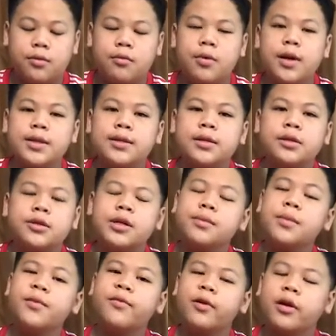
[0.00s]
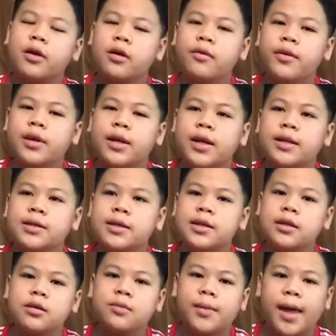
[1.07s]
What is the treatment for
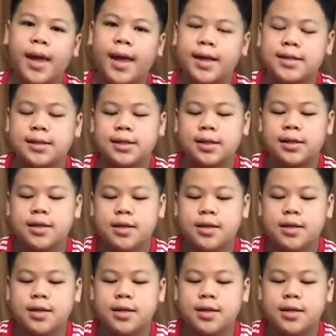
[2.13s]
COVID-19, you may ask?